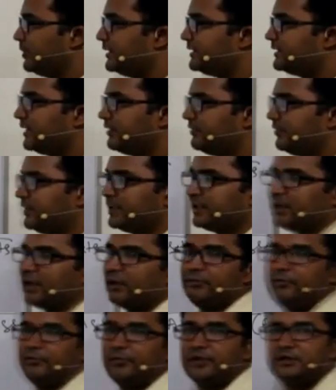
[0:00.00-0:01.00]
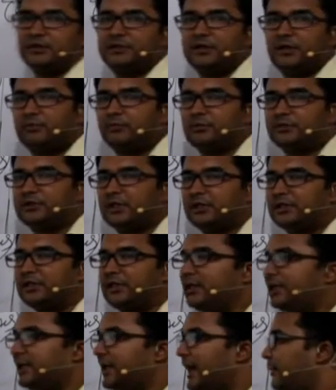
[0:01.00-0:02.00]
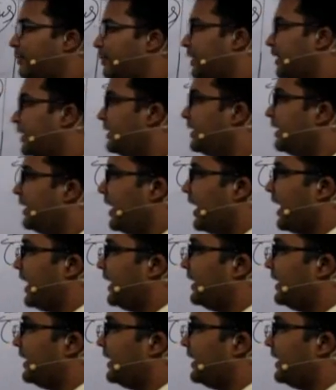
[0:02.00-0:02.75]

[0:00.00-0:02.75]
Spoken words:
ABC will come with some certain capital